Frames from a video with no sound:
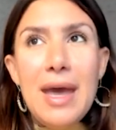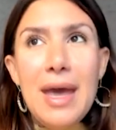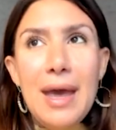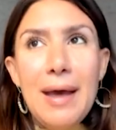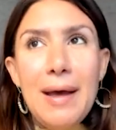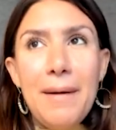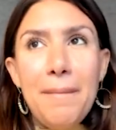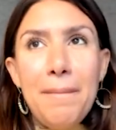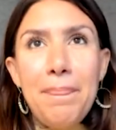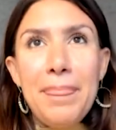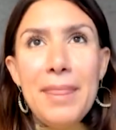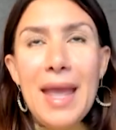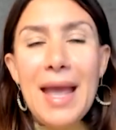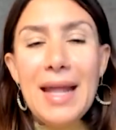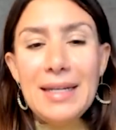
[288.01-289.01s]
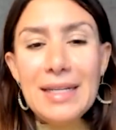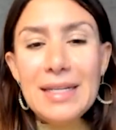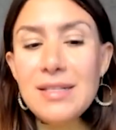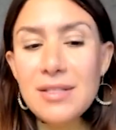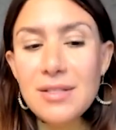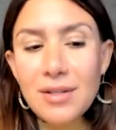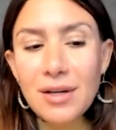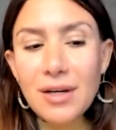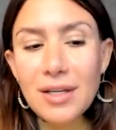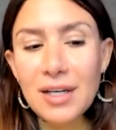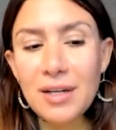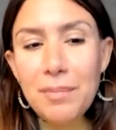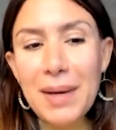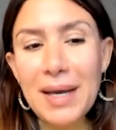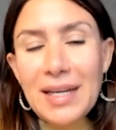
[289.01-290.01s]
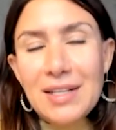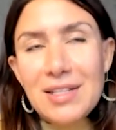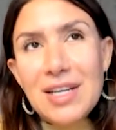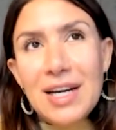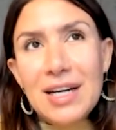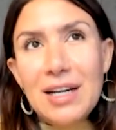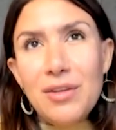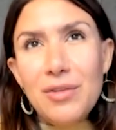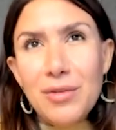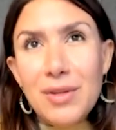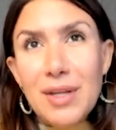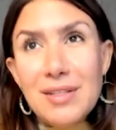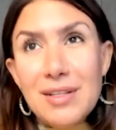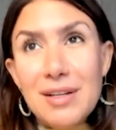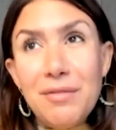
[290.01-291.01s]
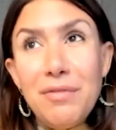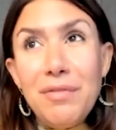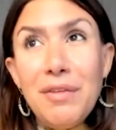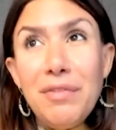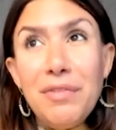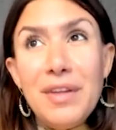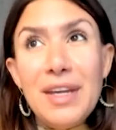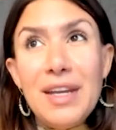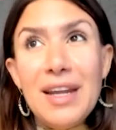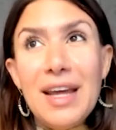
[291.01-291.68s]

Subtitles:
And this started back in China in 2015.